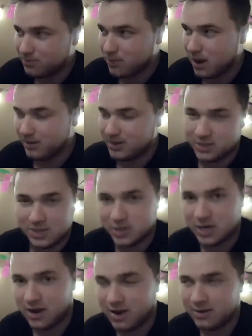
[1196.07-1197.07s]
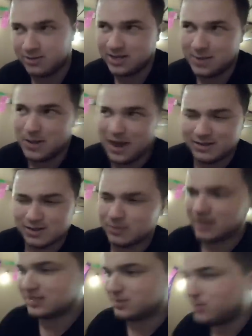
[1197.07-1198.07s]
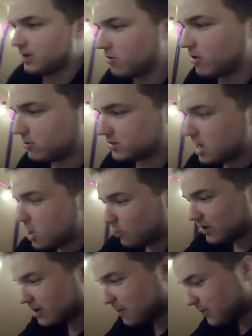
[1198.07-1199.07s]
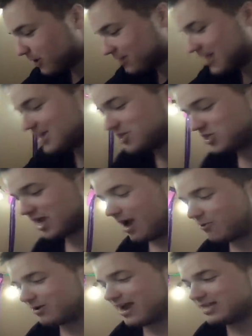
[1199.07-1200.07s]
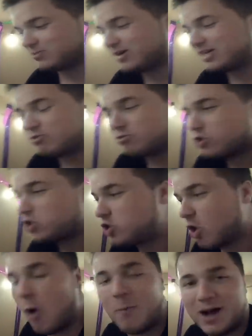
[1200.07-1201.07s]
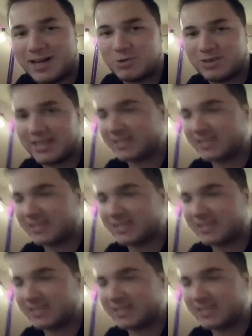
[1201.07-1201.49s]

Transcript: probably just a shower. I would say bathtub, but that's a bit gross. We could build a shower, guys. We could do so much with